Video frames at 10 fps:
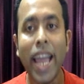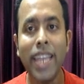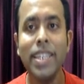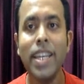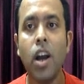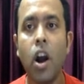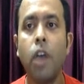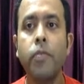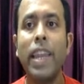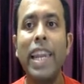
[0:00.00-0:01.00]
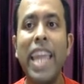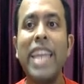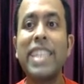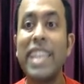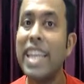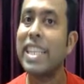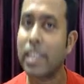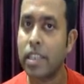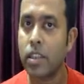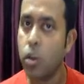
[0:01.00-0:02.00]
idea of a linked
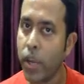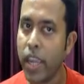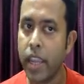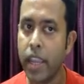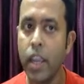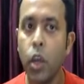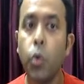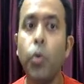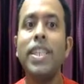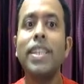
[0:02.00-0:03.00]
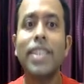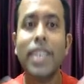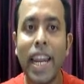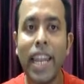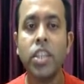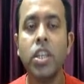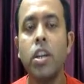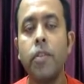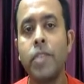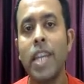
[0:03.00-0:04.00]
list, okay, which is collection
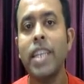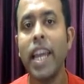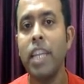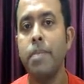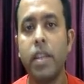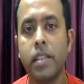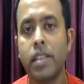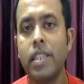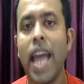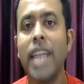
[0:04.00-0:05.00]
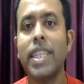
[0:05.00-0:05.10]
of data elements that